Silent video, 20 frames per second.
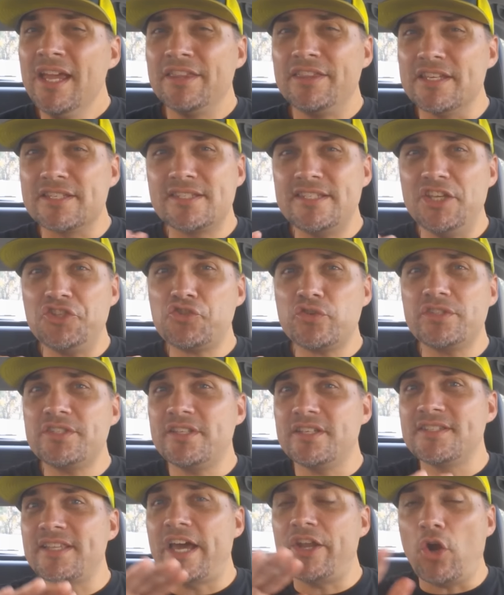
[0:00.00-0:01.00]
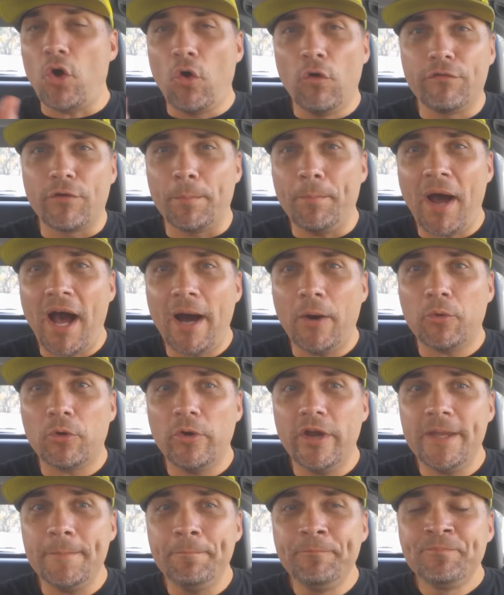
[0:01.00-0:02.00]
The citrus does not overpower
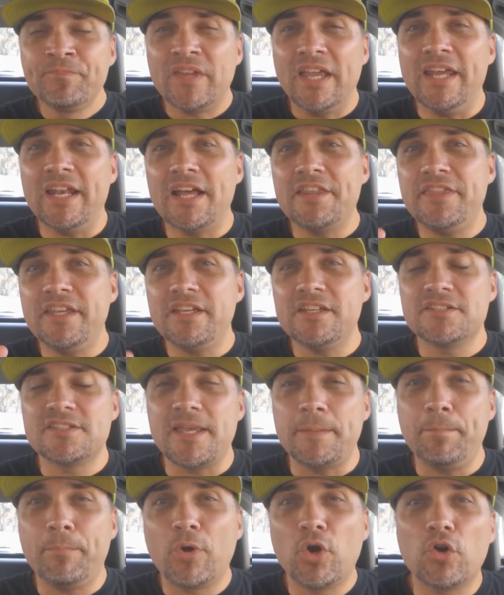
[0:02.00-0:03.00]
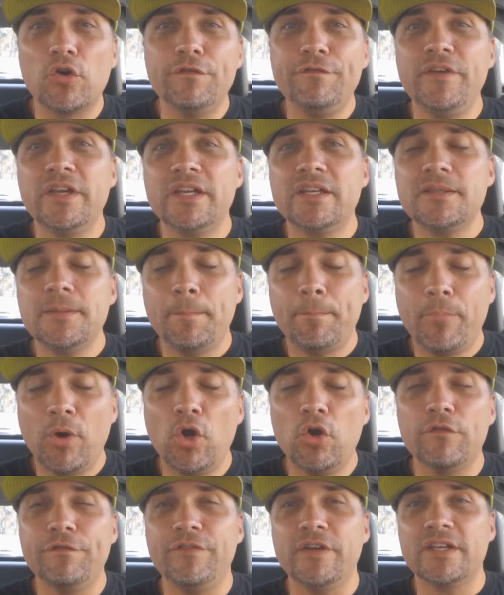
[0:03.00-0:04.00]
it, and I think it is a perfect,
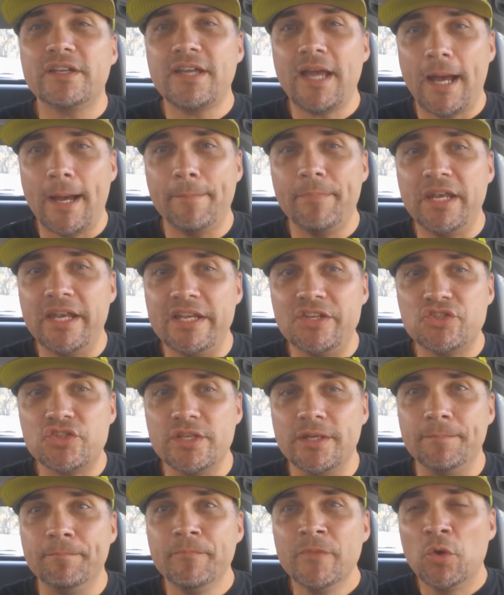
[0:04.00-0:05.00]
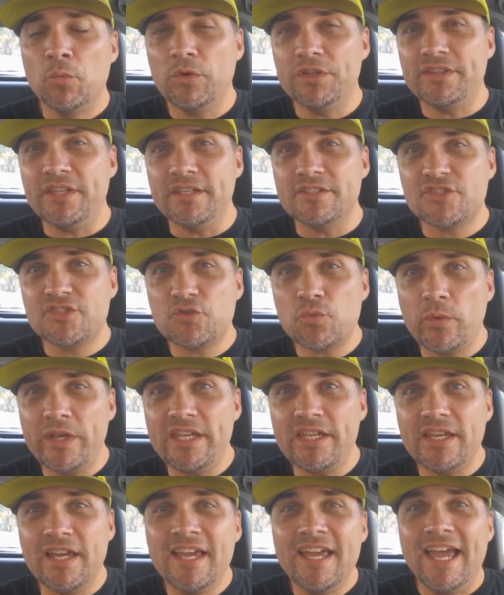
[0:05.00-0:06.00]
perfect combination with the
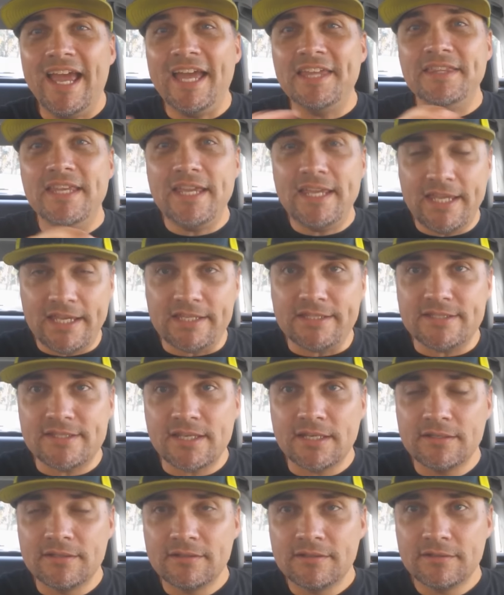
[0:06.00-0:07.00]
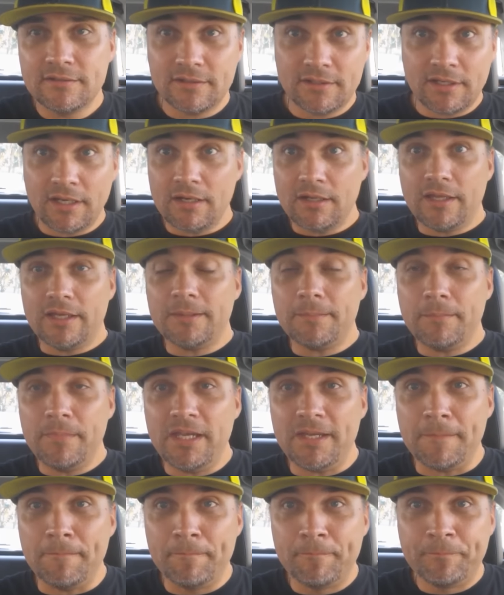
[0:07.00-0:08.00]
sweet and the heat. Kind of like
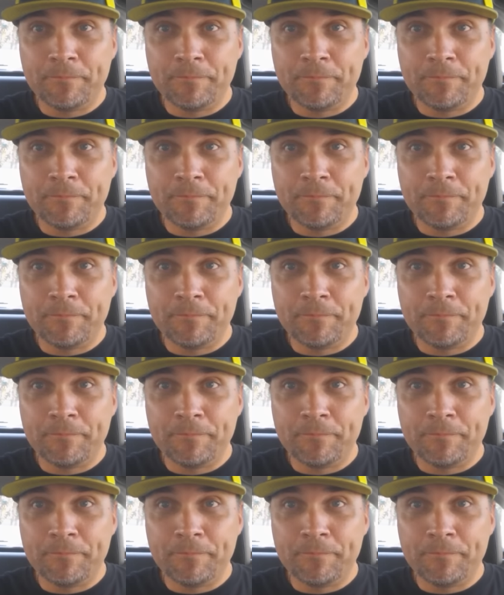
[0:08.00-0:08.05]
me.